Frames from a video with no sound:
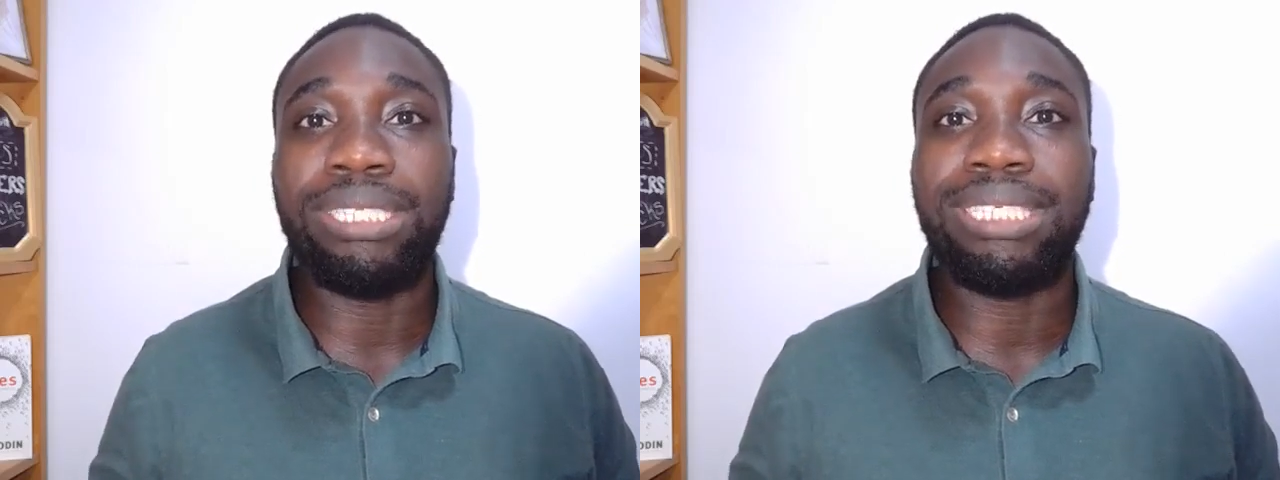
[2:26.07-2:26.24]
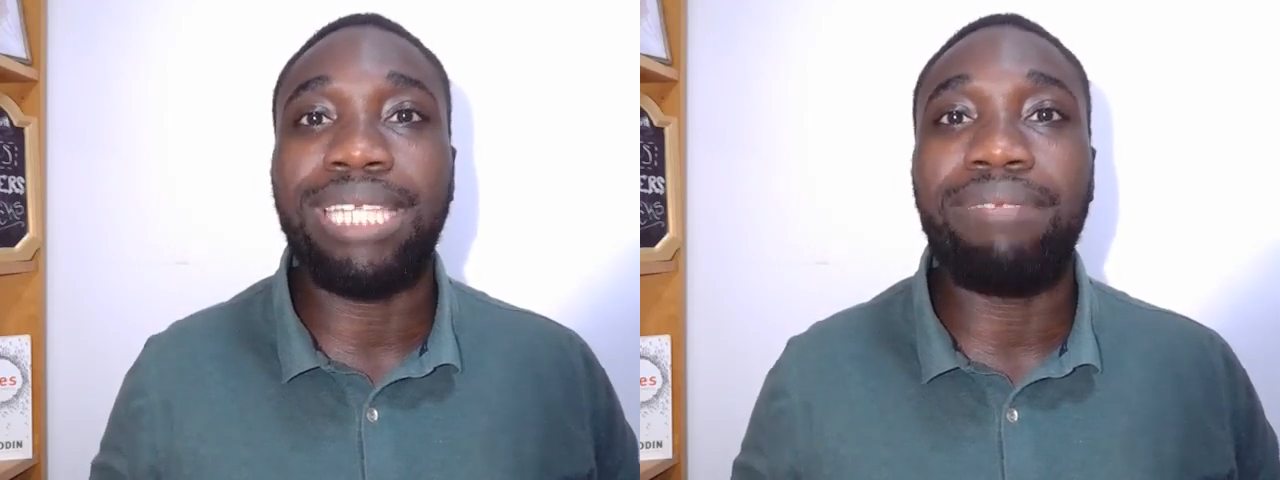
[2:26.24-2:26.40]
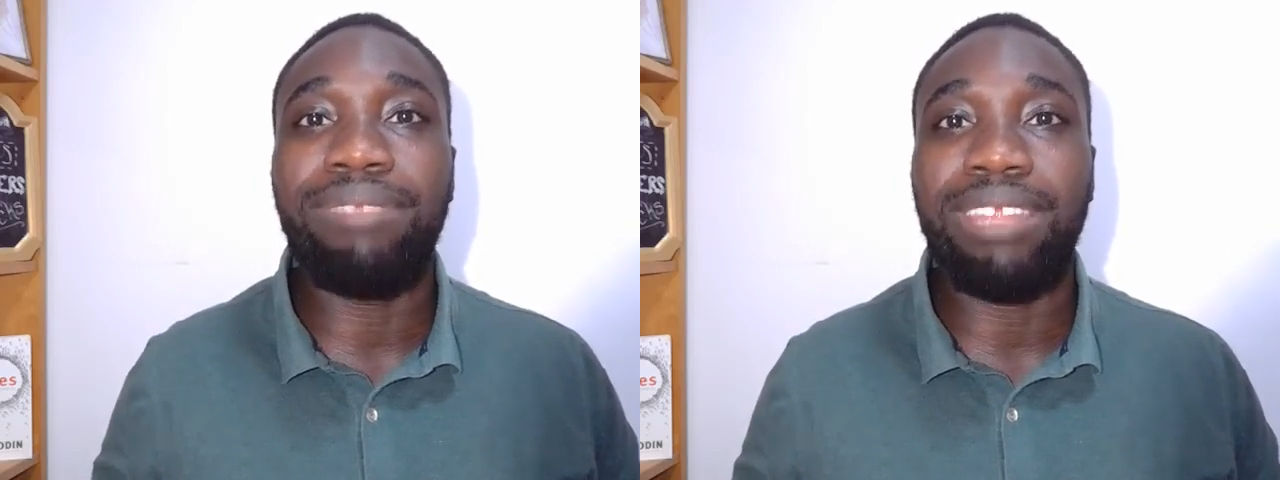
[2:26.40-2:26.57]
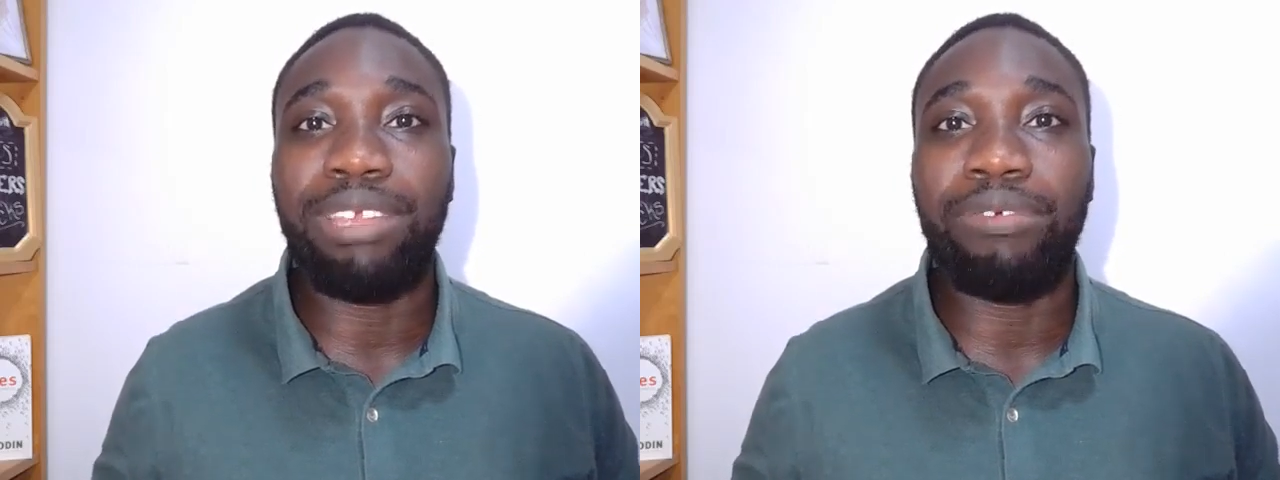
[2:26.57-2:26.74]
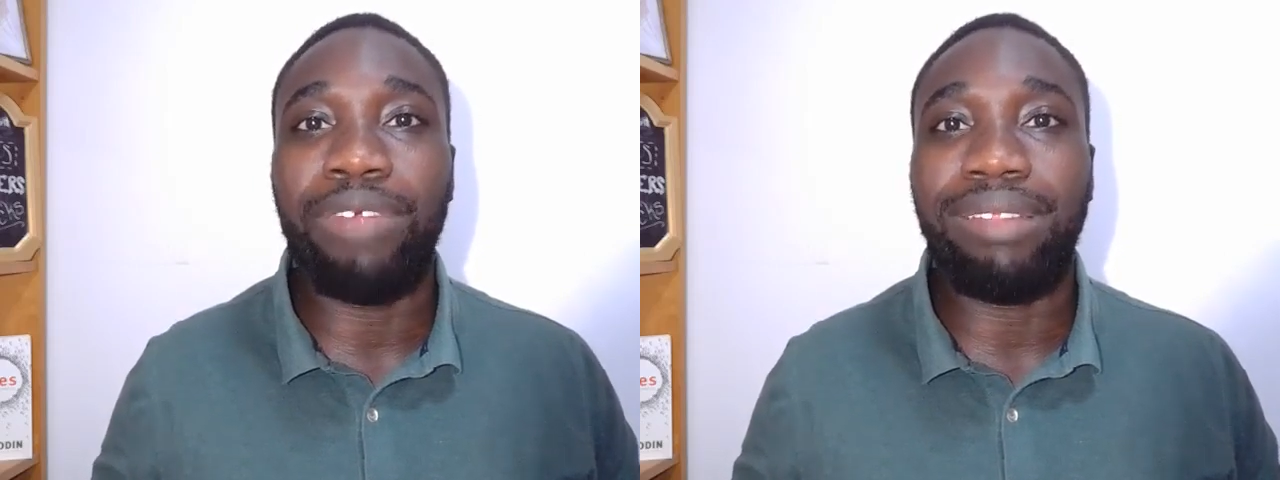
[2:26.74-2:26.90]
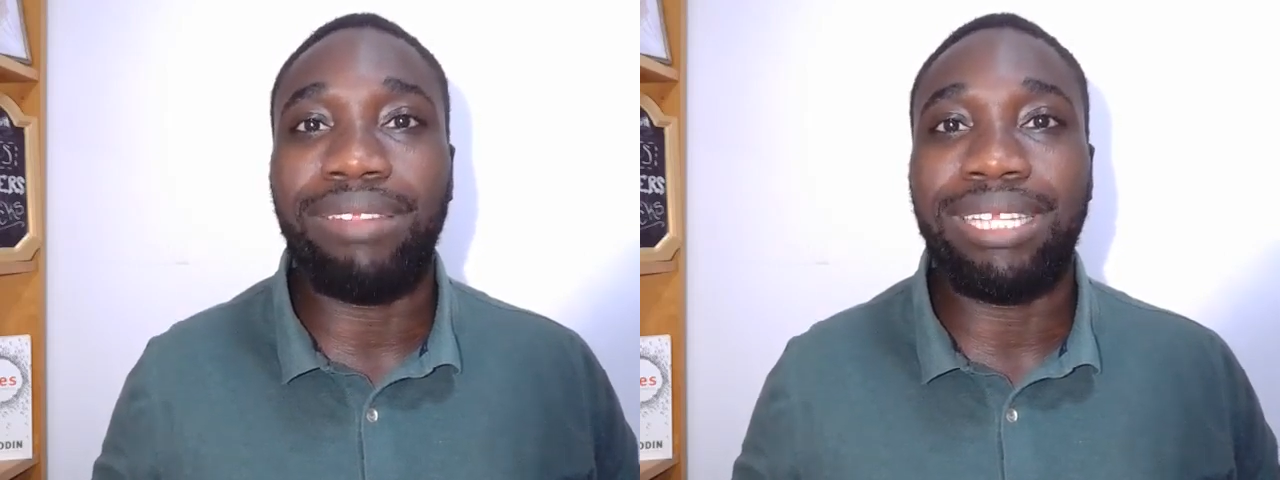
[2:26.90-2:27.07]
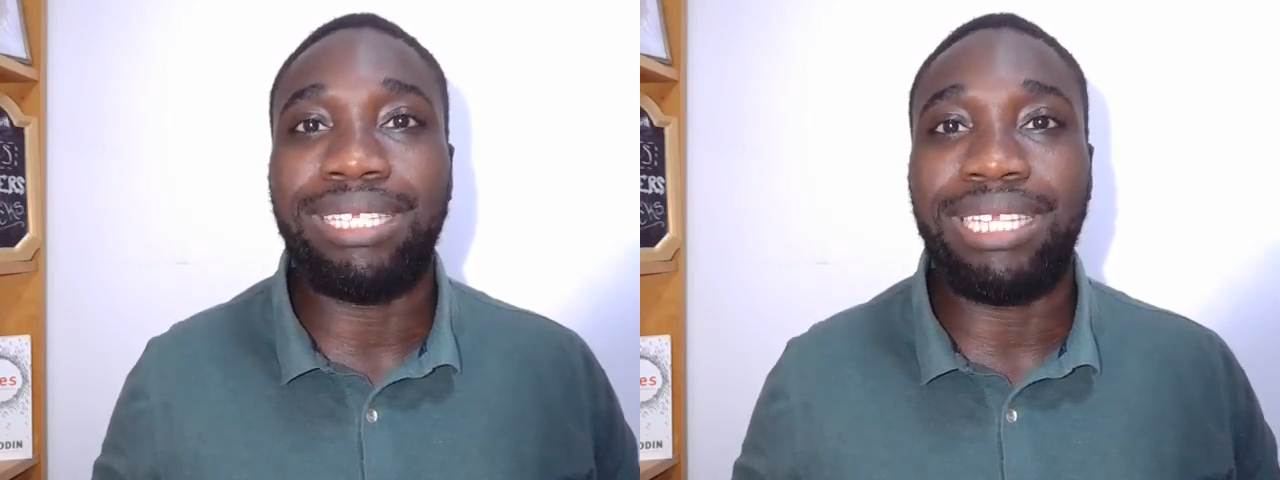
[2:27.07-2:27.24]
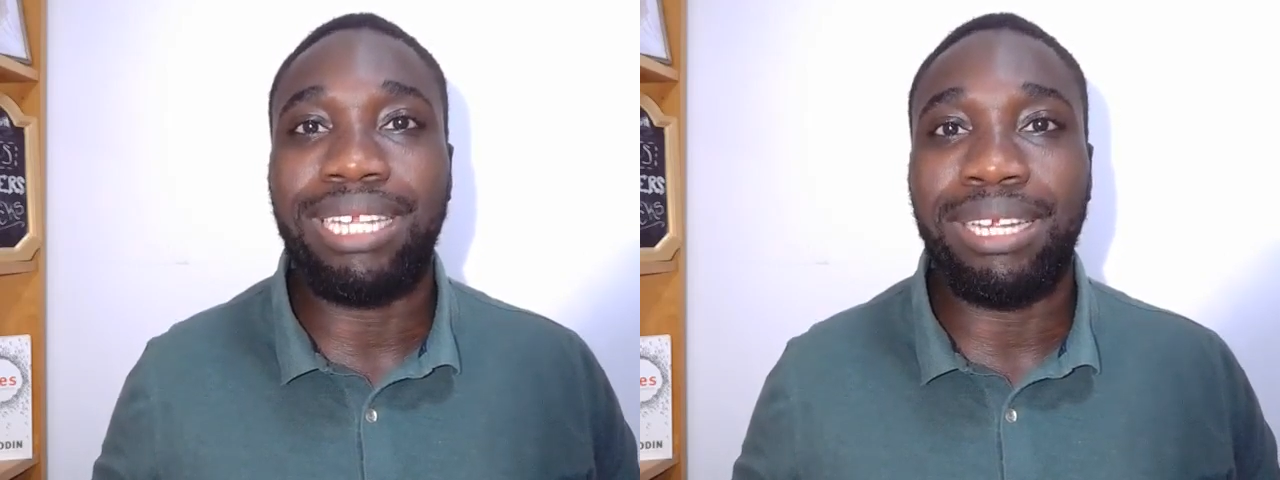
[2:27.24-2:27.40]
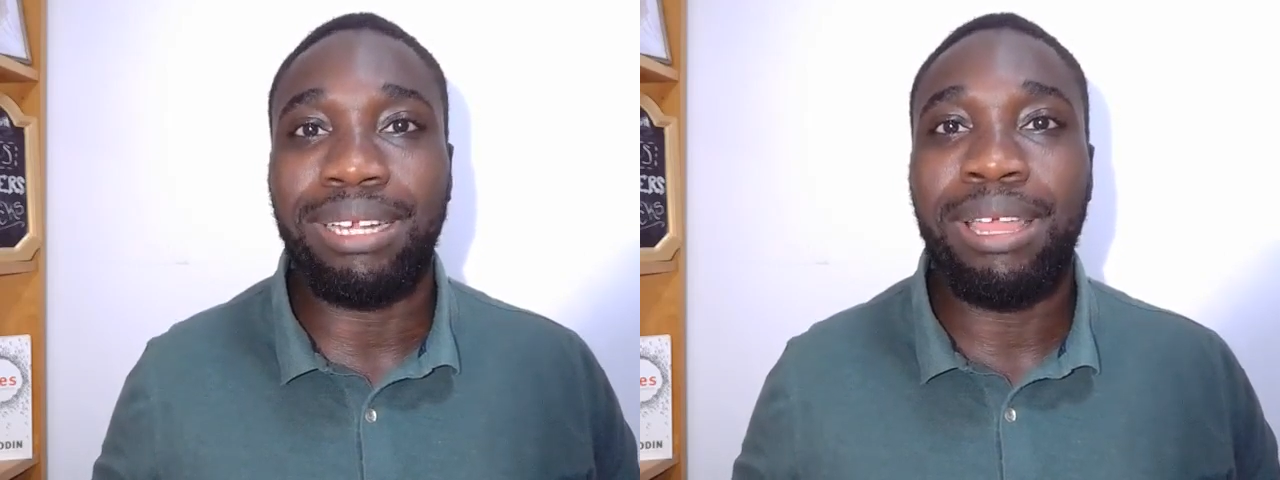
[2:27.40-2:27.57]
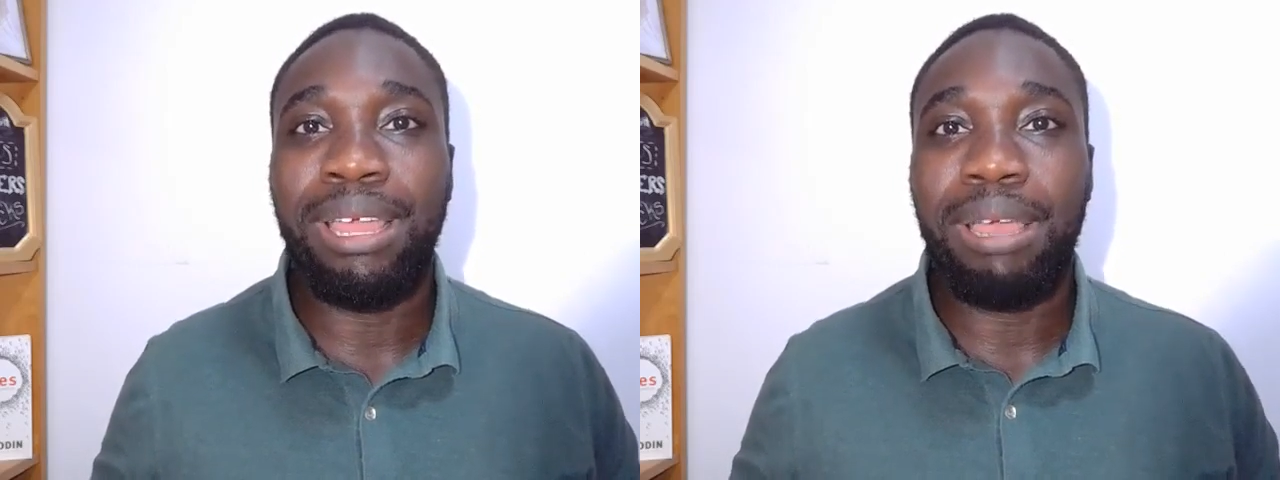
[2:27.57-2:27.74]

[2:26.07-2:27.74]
safety around this year